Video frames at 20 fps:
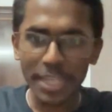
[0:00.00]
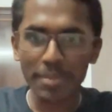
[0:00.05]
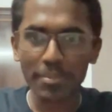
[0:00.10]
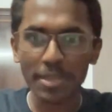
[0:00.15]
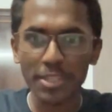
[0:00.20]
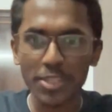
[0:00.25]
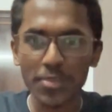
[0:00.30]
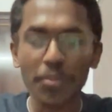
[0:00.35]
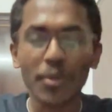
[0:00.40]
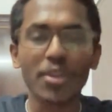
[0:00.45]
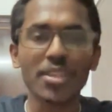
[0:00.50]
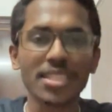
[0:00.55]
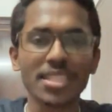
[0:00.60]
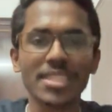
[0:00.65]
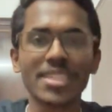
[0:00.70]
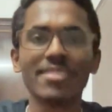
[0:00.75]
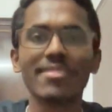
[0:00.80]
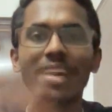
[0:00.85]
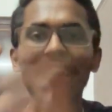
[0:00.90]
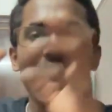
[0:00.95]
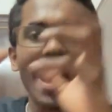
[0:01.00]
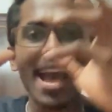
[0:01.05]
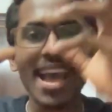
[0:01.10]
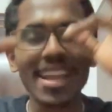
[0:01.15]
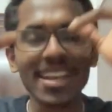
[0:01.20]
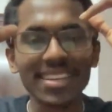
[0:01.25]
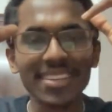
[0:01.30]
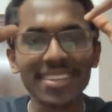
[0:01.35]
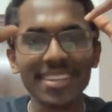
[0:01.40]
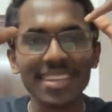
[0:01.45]
much positive
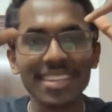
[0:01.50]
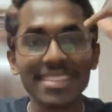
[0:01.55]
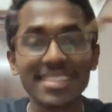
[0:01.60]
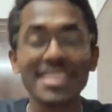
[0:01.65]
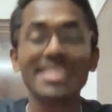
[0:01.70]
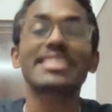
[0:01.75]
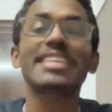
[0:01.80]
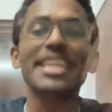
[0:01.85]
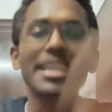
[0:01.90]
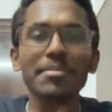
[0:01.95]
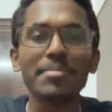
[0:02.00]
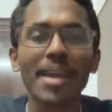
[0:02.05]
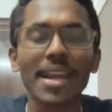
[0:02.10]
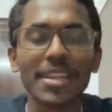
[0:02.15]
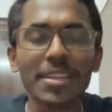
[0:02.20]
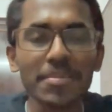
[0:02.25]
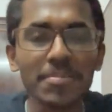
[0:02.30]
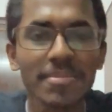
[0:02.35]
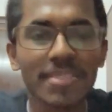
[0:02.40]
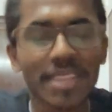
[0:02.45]
and sustaining manner.